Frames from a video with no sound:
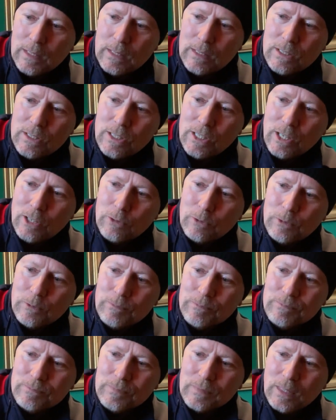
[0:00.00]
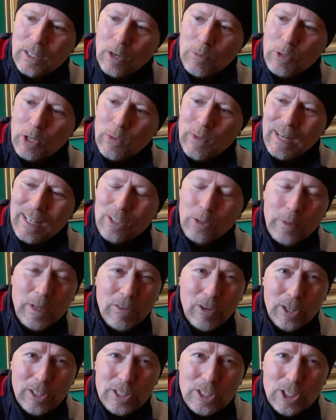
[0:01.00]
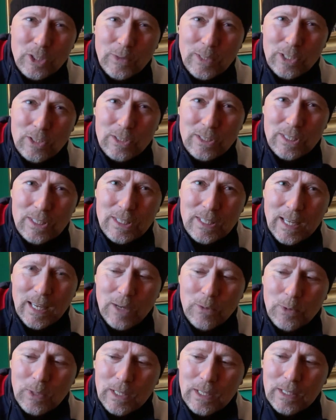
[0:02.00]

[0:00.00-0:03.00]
So I'm going to add a little bit of ice to it just to see how